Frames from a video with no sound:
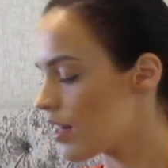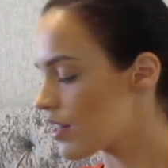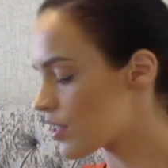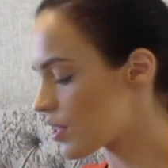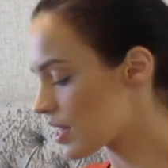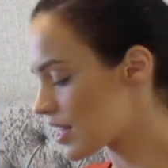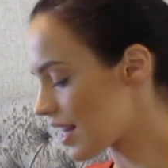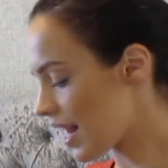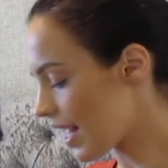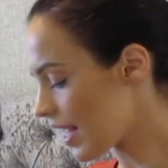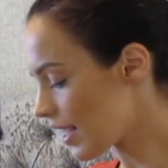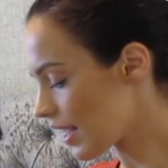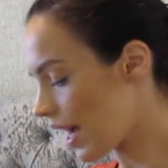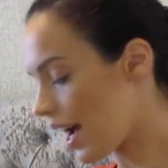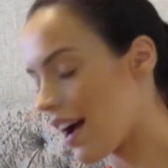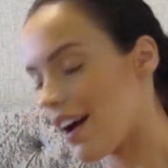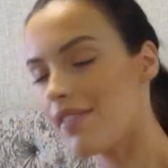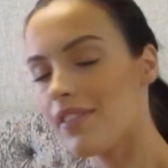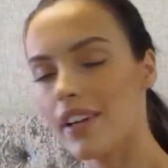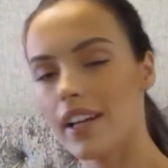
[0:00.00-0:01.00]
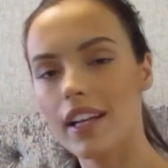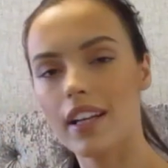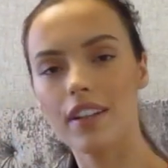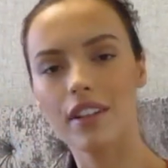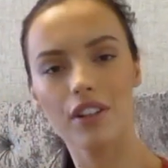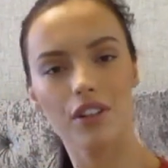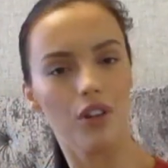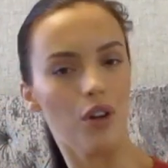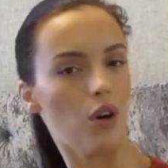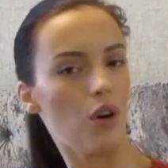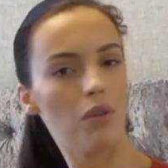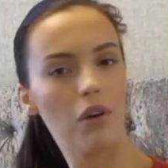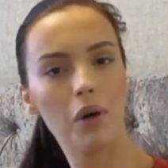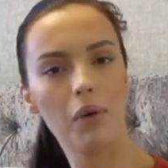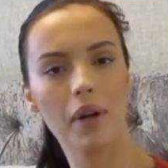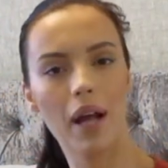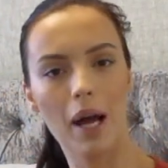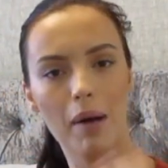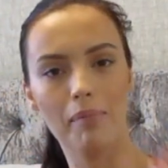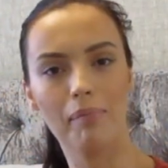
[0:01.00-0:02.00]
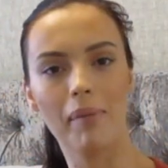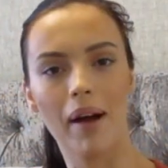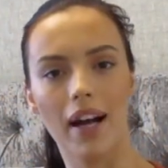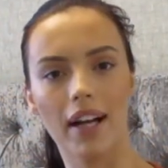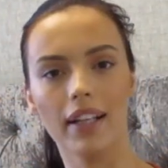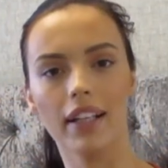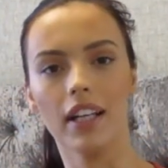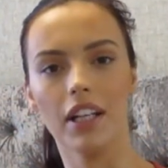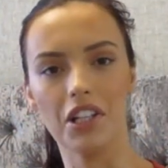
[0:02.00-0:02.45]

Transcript: So it's like having your own handbag